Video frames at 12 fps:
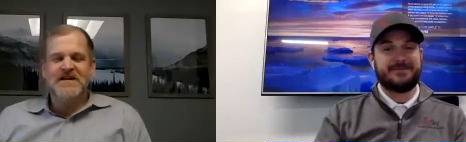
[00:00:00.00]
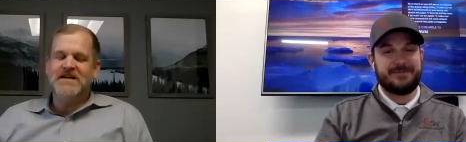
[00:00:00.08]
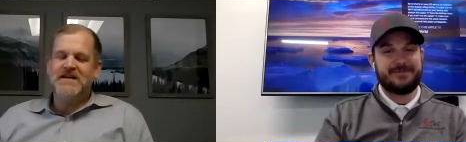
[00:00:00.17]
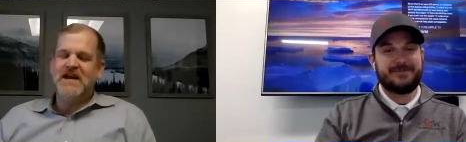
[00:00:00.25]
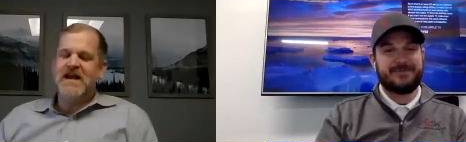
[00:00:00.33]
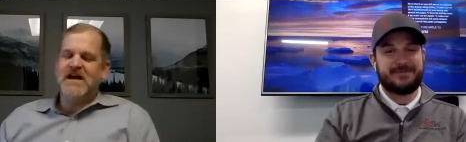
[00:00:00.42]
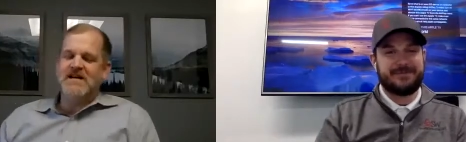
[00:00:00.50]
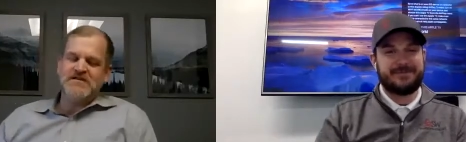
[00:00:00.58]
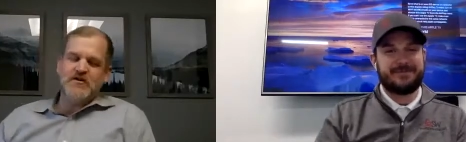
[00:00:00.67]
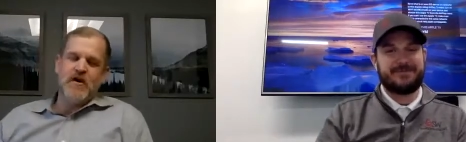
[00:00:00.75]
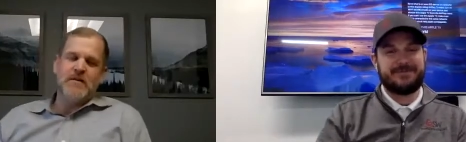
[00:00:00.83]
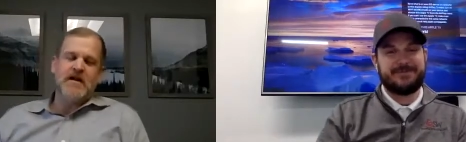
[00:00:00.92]
Speaker 1: Yeah,
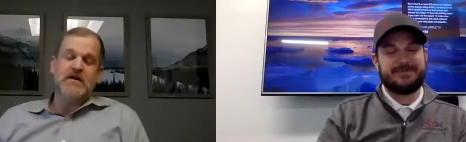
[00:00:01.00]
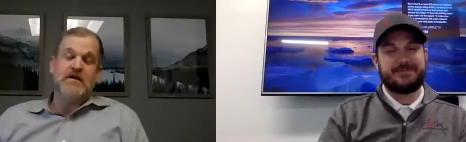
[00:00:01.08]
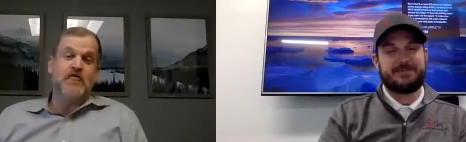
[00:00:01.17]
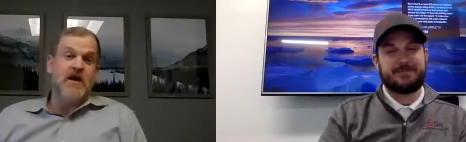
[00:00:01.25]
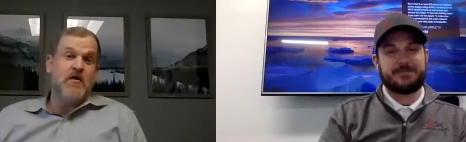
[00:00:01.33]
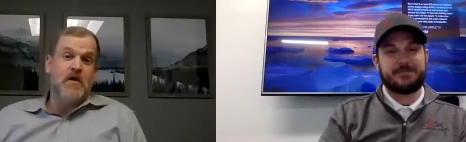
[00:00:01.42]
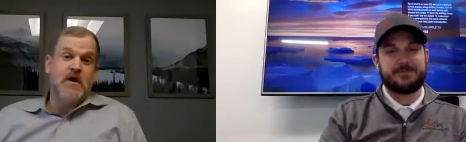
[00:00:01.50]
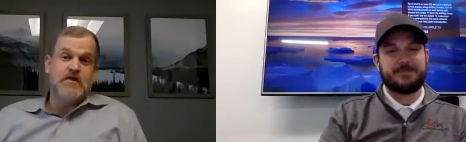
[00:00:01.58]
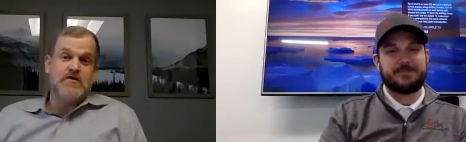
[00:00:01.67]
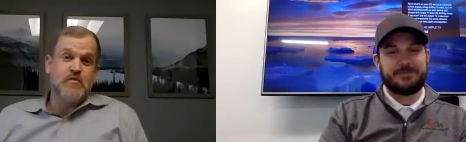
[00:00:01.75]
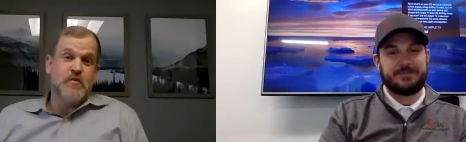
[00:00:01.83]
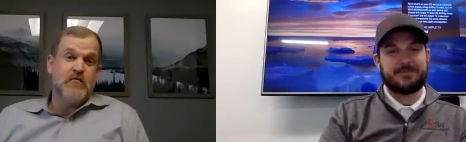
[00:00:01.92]
so I mean, it's a great
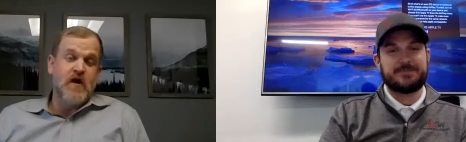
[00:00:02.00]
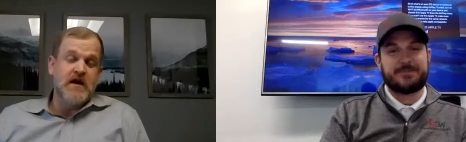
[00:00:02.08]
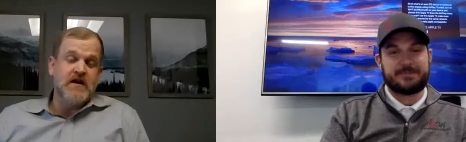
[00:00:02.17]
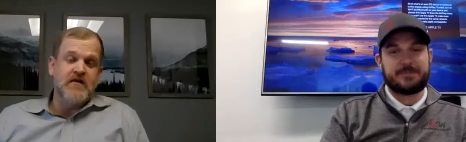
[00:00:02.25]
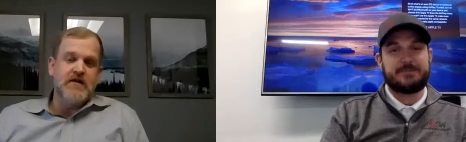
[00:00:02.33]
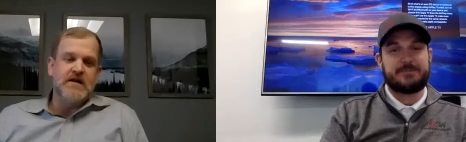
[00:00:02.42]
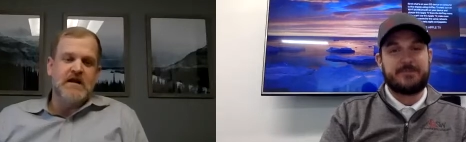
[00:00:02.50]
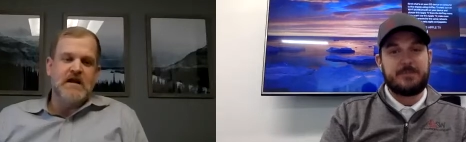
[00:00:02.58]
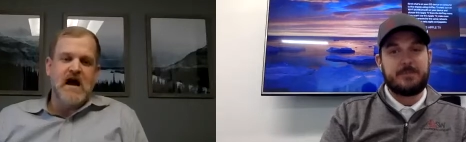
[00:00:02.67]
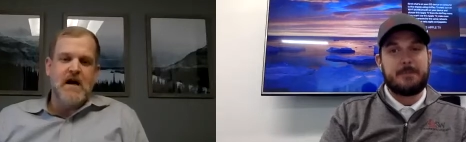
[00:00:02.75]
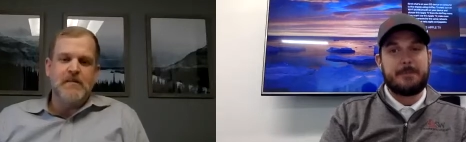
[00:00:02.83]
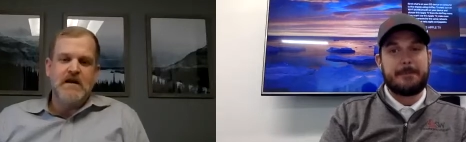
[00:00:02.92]
question. We run into this a
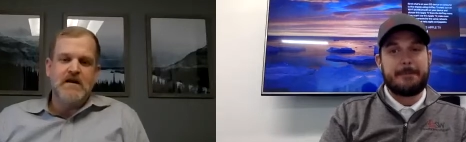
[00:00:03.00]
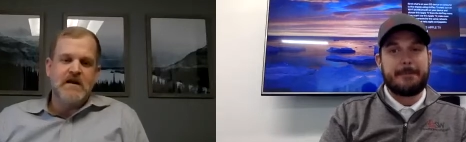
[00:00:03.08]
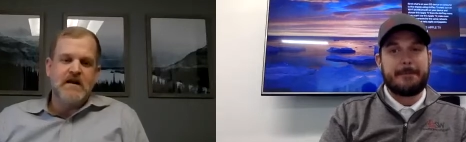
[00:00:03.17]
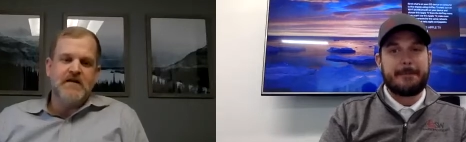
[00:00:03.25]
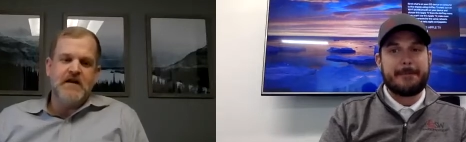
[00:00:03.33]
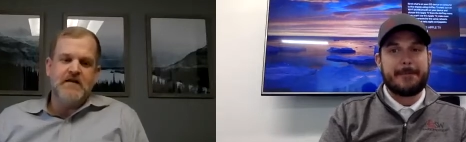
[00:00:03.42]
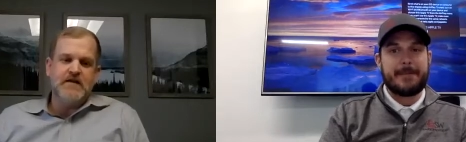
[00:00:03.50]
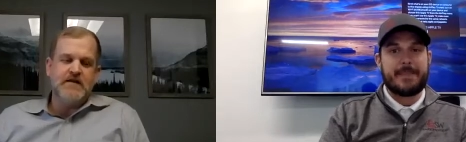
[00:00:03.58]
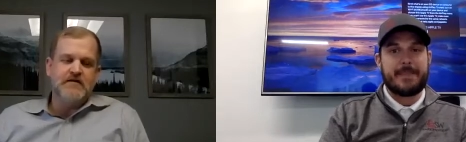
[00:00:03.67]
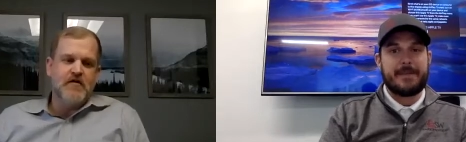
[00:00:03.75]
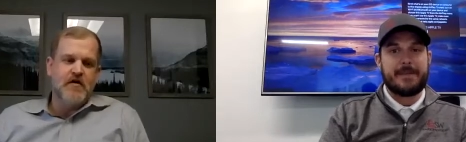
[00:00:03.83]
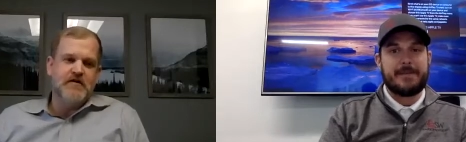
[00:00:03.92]
lot because anything that's
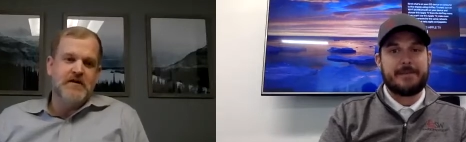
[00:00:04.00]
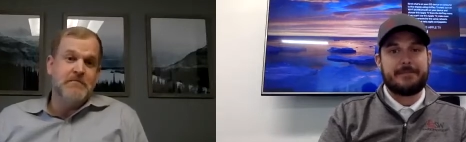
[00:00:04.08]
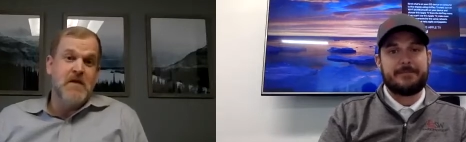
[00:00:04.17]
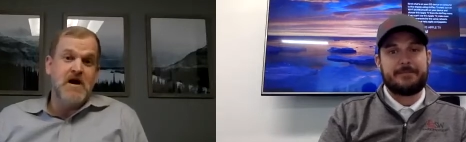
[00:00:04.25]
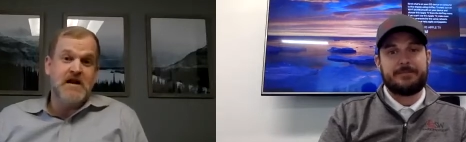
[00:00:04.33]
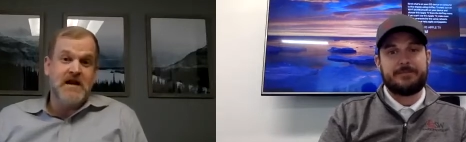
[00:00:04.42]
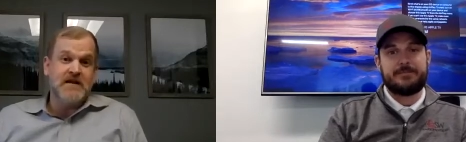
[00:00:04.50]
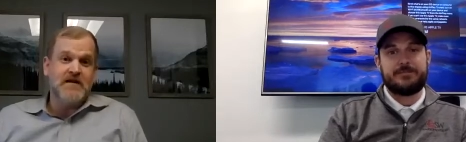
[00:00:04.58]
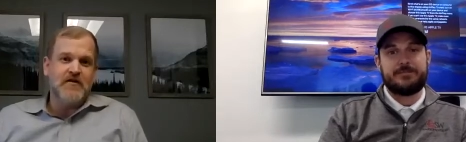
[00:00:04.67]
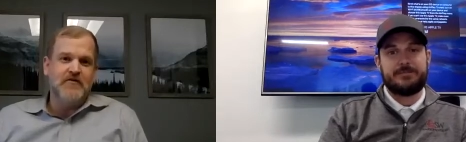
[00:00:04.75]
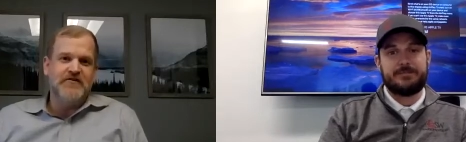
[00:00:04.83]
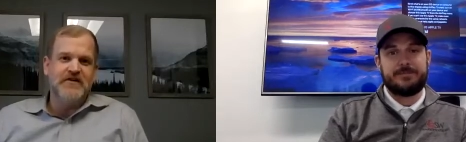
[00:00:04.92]
involving money at the
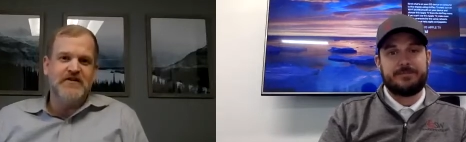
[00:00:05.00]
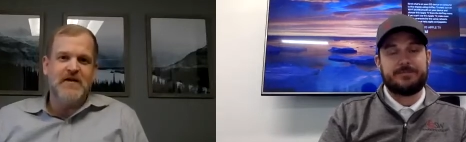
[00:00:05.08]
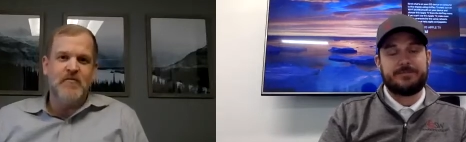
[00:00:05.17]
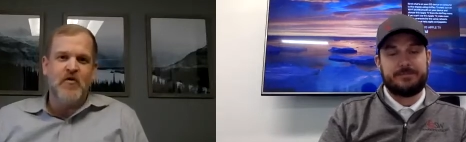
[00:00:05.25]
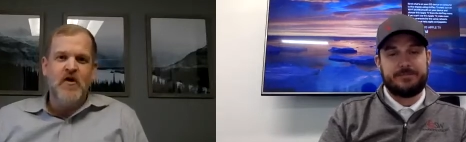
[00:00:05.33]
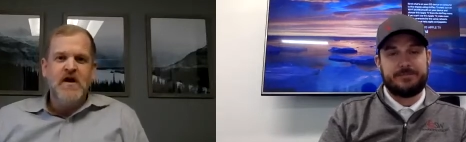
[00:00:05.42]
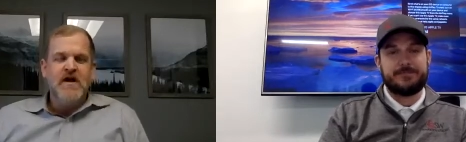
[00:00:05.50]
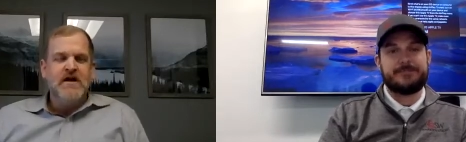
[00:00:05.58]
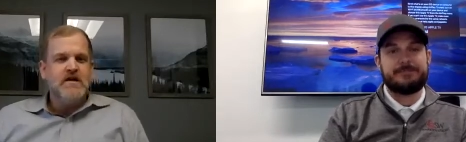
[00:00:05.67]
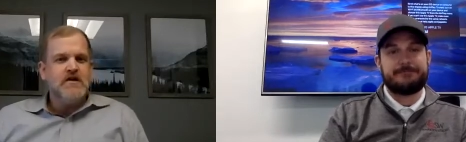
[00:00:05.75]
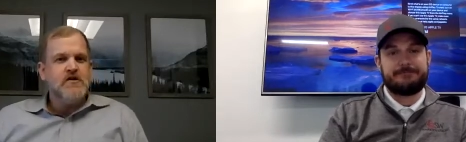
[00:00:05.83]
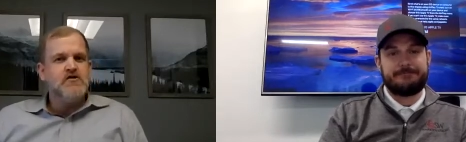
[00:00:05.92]
closing table
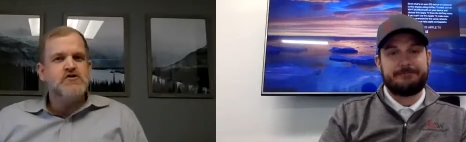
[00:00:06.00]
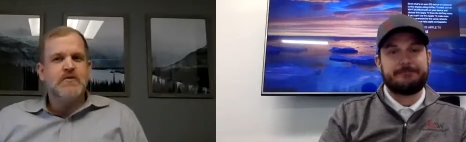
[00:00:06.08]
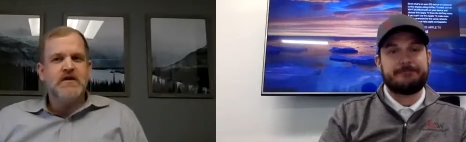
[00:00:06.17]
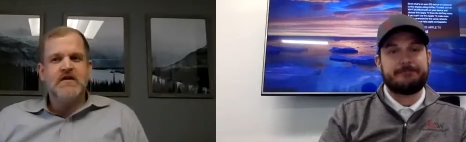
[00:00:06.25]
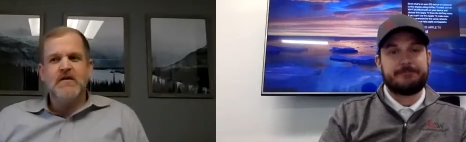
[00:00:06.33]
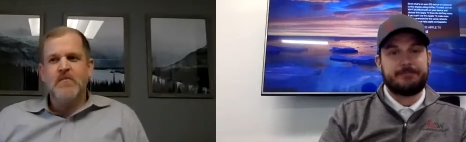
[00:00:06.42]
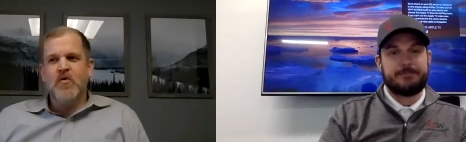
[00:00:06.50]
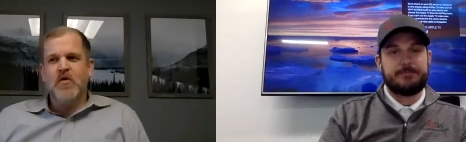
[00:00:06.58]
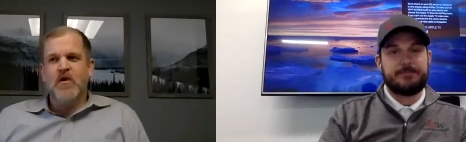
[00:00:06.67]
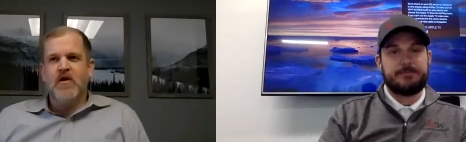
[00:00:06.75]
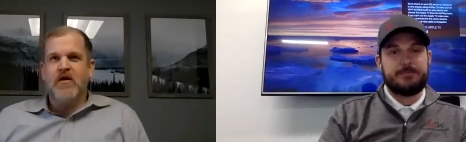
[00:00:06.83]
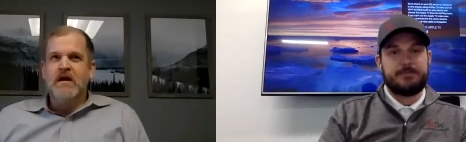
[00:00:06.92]
is usually the
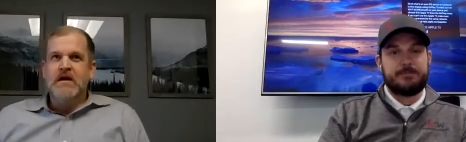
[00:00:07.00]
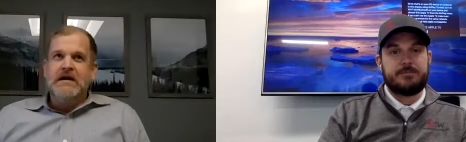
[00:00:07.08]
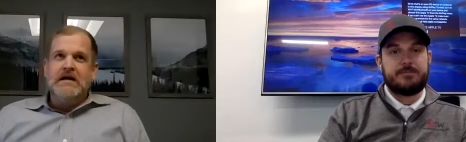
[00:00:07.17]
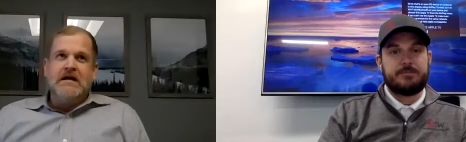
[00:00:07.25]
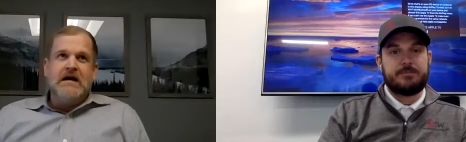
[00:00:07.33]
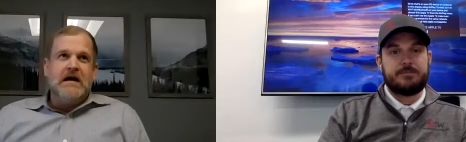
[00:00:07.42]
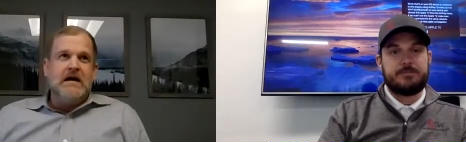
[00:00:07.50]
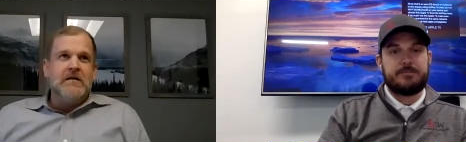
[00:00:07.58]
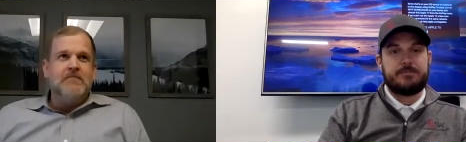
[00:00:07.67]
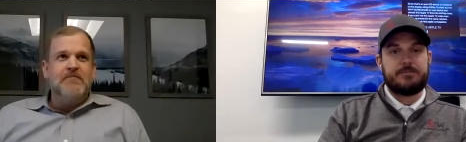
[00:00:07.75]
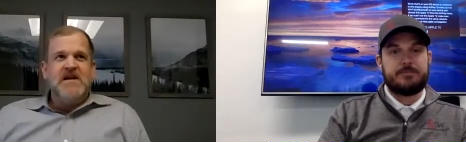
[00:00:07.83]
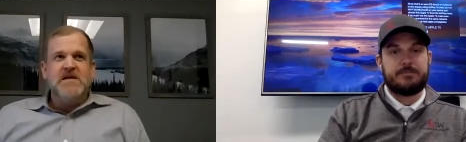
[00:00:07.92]
more
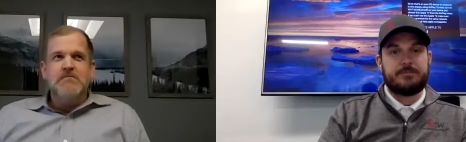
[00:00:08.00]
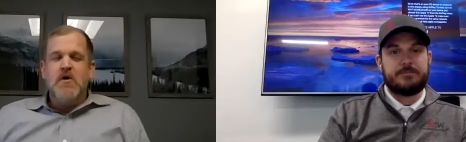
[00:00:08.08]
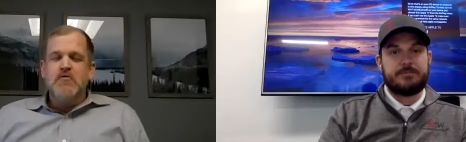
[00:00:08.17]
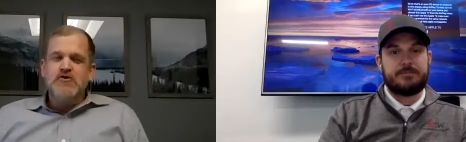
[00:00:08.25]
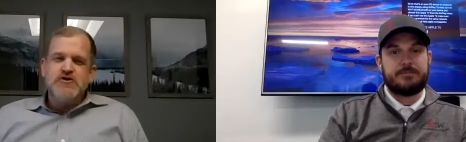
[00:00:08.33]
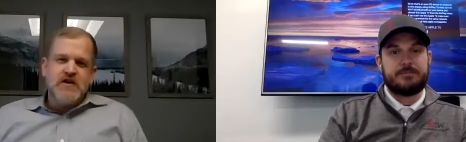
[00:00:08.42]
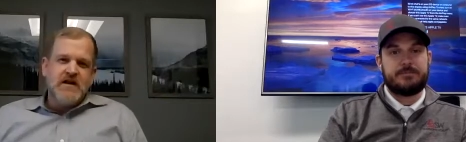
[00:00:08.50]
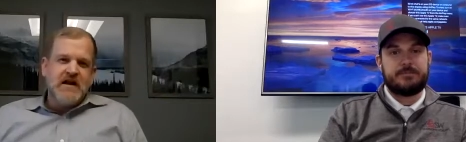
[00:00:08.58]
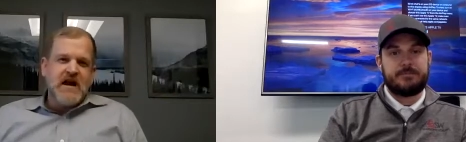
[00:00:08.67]
um, emotion.